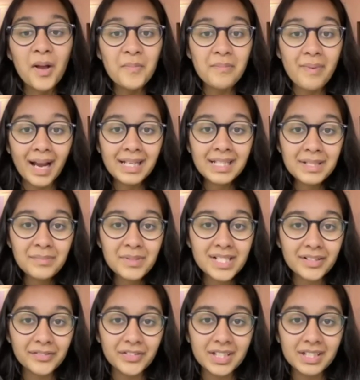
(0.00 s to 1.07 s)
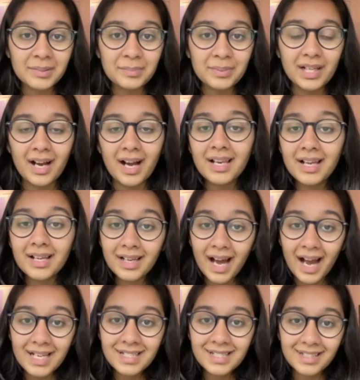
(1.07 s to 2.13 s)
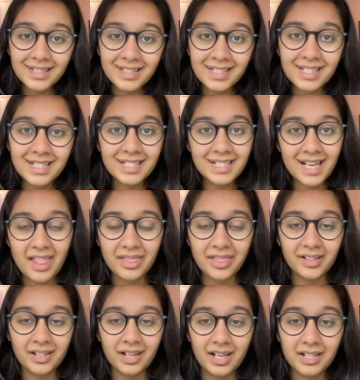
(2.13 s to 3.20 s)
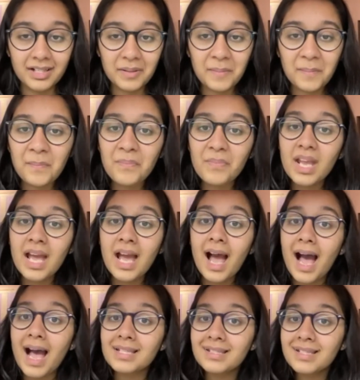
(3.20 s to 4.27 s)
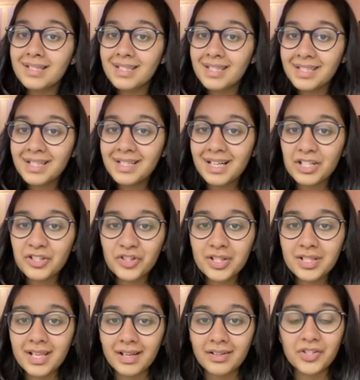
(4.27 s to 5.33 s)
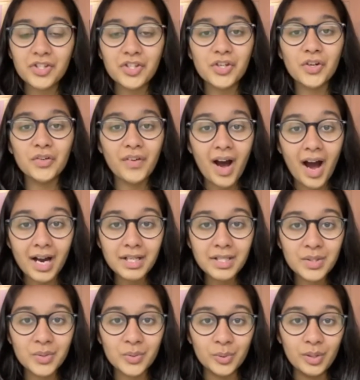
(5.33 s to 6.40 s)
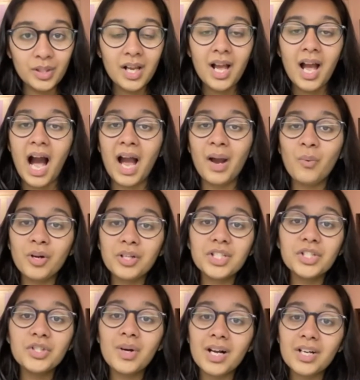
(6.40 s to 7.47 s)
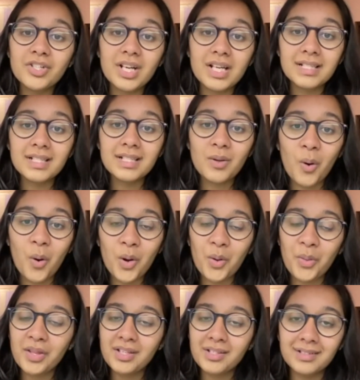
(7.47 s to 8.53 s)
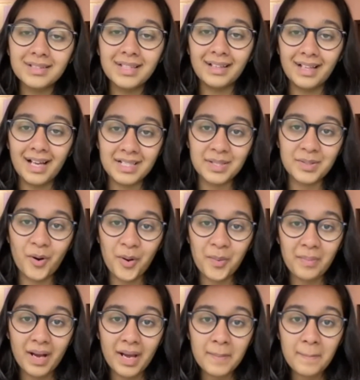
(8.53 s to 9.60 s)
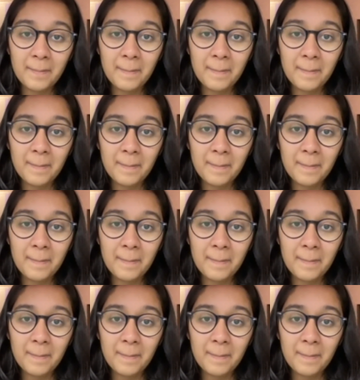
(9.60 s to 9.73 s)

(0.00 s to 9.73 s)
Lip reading: My name is Avni Thapliyal and I study in 10th grade. As the Senior Cultural Secretary of our school, I wanted to address us all on the year that has gone by.